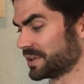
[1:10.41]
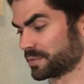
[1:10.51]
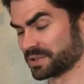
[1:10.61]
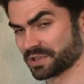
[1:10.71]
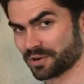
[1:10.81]
to
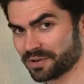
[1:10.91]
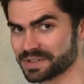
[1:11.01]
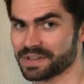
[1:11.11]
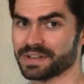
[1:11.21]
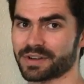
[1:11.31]
return
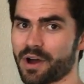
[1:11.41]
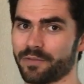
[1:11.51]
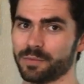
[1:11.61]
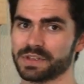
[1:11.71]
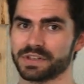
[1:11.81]
to this
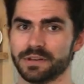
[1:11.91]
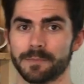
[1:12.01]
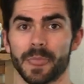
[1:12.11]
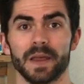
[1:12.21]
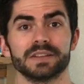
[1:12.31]
coffee
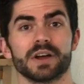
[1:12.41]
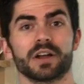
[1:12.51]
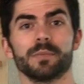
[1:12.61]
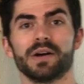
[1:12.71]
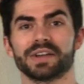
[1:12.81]
machine and
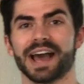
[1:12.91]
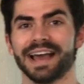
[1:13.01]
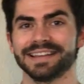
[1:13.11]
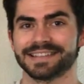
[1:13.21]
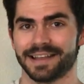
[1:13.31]
talk about
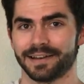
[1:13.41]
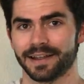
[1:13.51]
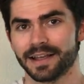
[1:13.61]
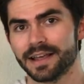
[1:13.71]
Kaizen.